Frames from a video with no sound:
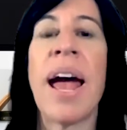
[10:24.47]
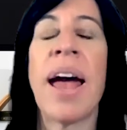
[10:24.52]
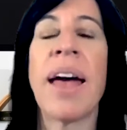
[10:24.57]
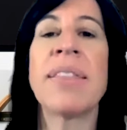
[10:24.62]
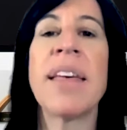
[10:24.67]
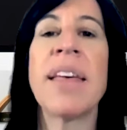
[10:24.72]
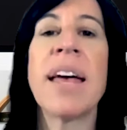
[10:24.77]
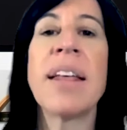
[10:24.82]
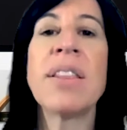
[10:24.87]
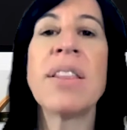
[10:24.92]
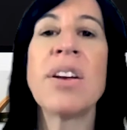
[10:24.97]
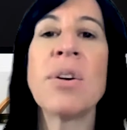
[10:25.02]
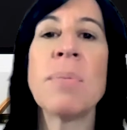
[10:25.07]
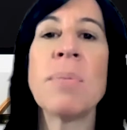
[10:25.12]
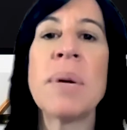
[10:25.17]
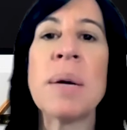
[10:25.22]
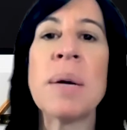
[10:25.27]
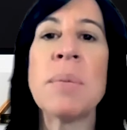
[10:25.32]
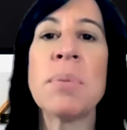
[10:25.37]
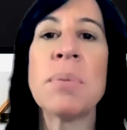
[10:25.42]
and then they're
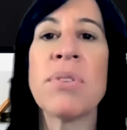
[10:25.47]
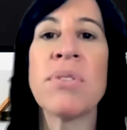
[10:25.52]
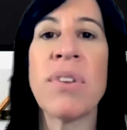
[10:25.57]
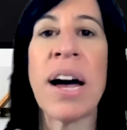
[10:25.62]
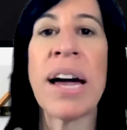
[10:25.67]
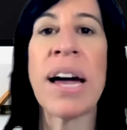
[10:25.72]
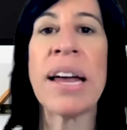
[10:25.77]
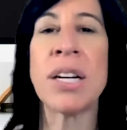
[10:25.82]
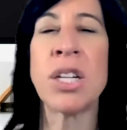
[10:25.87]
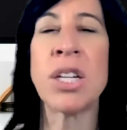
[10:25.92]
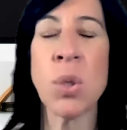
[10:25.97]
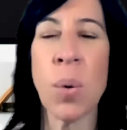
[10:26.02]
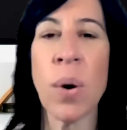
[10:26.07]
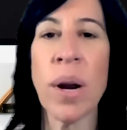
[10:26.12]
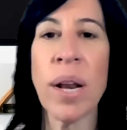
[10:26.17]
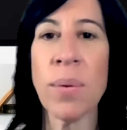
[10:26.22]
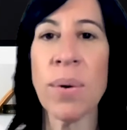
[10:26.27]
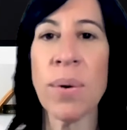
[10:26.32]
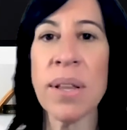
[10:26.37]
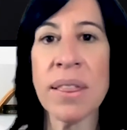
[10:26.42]
being provided
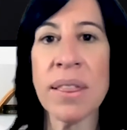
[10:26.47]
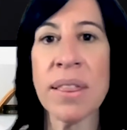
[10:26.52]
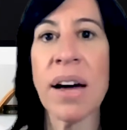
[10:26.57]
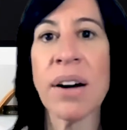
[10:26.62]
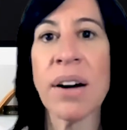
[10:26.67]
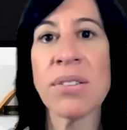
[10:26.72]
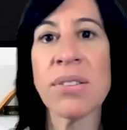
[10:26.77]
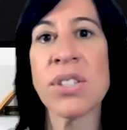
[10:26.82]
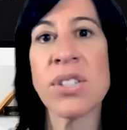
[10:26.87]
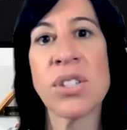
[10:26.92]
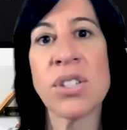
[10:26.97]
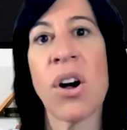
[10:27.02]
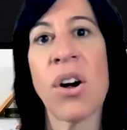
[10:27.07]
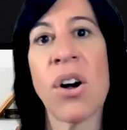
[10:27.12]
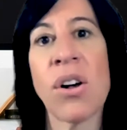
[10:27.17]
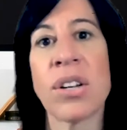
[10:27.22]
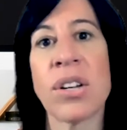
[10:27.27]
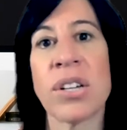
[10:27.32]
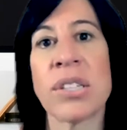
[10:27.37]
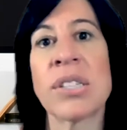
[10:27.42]

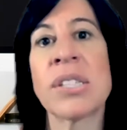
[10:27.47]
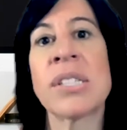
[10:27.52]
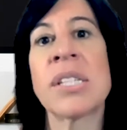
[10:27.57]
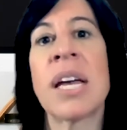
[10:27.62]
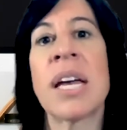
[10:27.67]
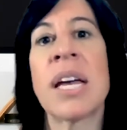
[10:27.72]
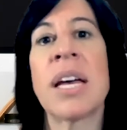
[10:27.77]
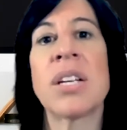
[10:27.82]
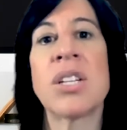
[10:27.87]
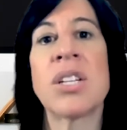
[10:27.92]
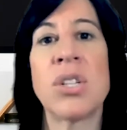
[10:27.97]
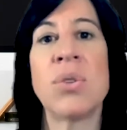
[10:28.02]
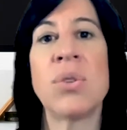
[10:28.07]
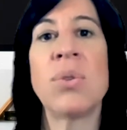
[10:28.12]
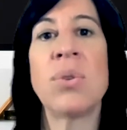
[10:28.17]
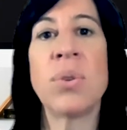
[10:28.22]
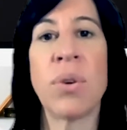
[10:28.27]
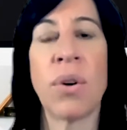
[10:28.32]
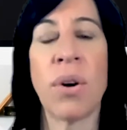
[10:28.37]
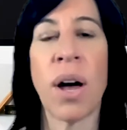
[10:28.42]
$21,000
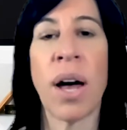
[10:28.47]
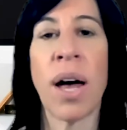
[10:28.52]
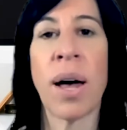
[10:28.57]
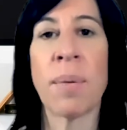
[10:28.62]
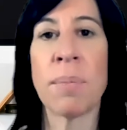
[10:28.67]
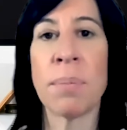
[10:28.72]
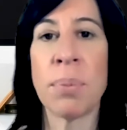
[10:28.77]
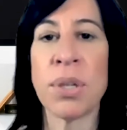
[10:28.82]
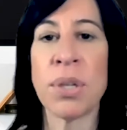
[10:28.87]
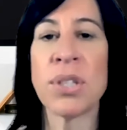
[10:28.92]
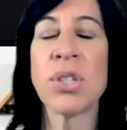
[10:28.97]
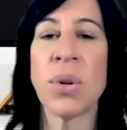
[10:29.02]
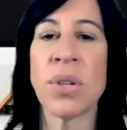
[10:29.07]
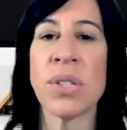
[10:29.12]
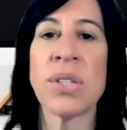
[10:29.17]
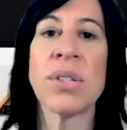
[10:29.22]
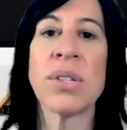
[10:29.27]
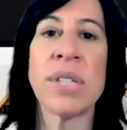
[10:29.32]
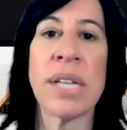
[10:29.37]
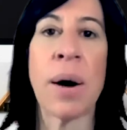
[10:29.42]
to put
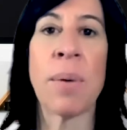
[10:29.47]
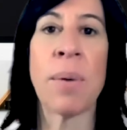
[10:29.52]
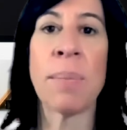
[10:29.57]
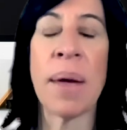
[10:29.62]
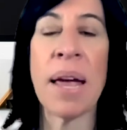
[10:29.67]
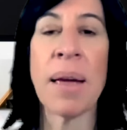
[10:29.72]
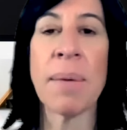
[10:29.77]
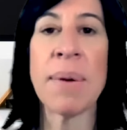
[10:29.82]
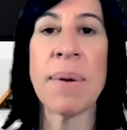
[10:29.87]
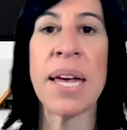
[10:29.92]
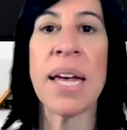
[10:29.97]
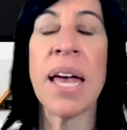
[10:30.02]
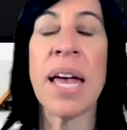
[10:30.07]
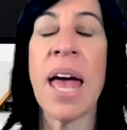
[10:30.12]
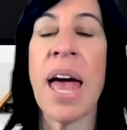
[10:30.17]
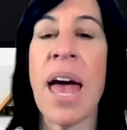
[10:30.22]
towards their down payment.